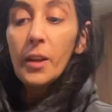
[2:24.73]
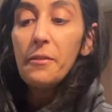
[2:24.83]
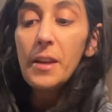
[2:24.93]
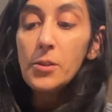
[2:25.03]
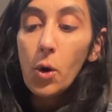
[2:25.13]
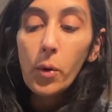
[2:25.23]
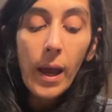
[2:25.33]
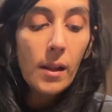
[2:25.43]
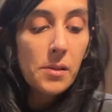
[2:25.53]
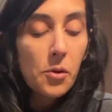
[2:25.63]
If they don't
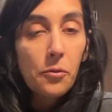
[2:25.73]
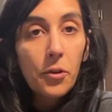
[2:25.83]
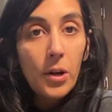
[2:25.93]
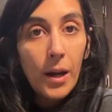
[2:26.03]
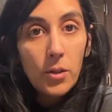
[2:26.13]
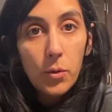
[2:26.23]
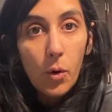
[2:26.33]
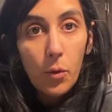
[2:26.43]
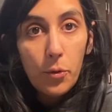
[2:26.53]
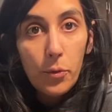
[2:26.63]
callus over and you
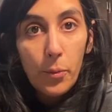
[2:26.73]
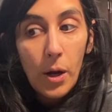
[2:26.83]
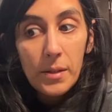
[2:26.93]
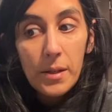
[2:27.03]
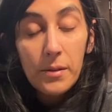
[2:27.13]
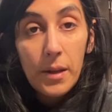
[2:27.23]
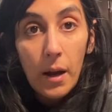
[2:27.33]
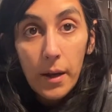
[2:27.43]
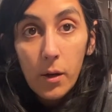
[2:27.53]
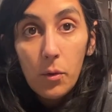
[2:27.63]
go through the process that
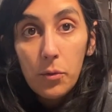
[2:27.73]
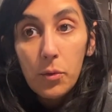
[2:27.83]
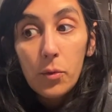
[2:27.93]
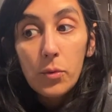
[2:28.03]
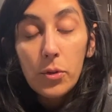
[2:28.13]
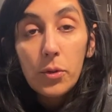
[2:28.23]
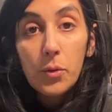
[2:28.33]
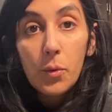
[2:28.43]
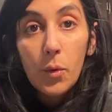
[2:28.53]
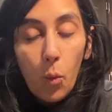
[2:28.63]
I go through
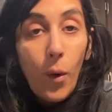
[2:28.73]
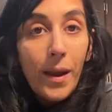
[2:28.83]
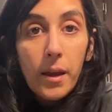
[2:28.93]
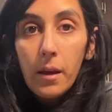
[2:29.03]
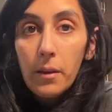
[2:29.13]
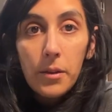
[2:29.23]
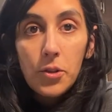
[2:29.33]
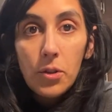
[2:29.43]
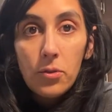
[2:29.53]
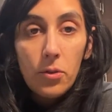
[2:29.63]
to wake the
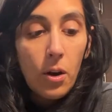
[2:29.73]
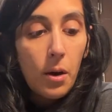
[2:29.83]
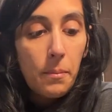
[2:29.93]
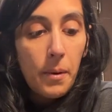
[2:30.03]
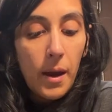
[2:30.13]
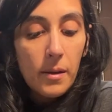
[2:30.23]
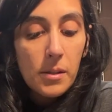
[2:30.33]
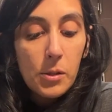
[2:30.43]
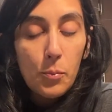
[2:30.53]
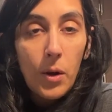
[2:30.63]
ginger up and
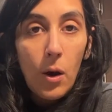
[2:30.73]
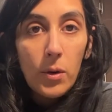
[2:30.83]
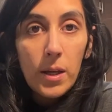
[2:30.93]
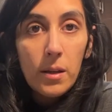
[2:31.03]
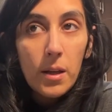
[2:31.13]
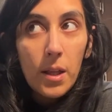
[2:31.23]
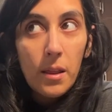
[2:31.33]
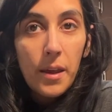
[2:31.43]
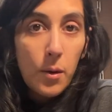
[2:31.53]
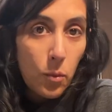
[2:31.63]
sprout it,
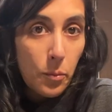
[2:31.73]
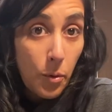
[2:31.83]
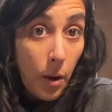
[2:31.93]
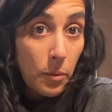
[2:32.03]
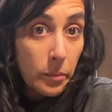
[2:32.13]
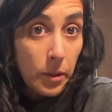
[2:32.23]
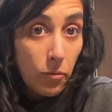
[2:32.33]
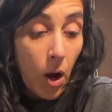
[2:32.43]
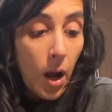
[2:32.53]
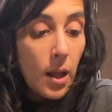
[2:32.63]
they would probably
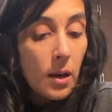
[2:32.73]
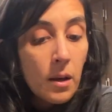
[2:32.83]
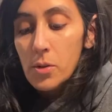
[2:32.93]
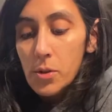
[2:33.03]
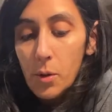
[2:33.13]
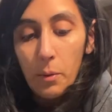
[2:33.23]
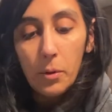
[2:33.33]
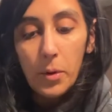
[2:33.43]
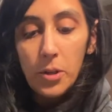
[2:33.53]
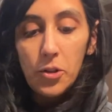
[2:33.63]
rot. So I'm
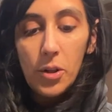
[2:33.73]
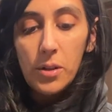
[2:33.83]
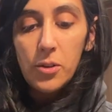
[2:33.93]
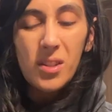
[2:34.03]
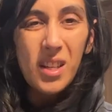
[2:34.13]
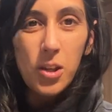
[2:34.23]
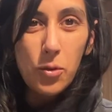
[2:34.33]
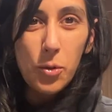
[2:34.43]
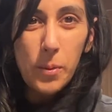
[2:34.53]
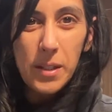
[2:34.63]
going to just like you
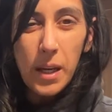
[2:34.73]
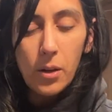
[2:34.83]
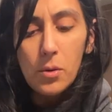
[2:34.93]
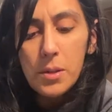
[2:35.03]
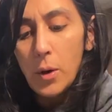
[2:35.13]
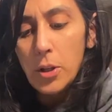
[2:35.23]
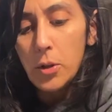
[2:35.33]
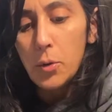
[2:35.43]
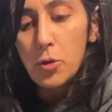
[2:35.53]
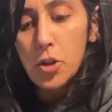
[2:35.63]
do potatoes, when
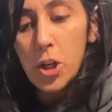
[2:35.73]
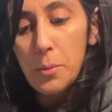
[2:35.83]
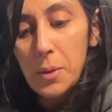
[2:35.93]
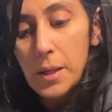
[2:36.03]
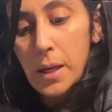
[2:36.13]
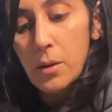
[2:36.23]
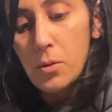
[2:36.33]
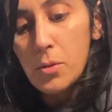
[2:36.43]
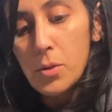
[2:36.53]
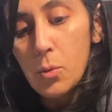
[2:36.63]
you chit
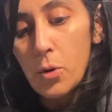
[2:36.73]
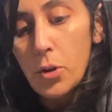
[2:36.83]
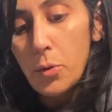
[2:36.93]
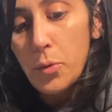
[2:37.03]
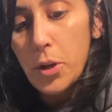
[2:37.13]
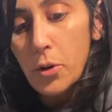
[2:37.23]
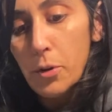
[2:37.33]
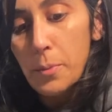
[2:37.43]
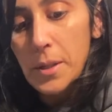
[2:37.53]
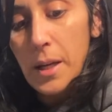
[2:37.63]
potatoes or you cure
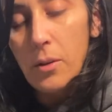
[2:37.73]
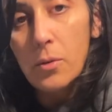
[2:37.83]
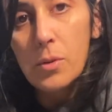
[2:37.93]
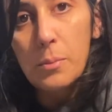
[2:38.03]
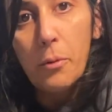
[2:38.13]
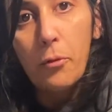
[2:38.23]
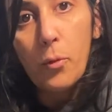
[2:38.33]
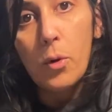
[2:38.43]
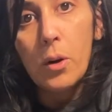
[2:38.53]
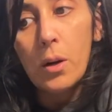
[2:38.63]
potatoes
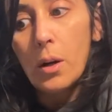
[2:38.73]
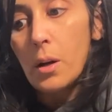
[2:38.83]
before,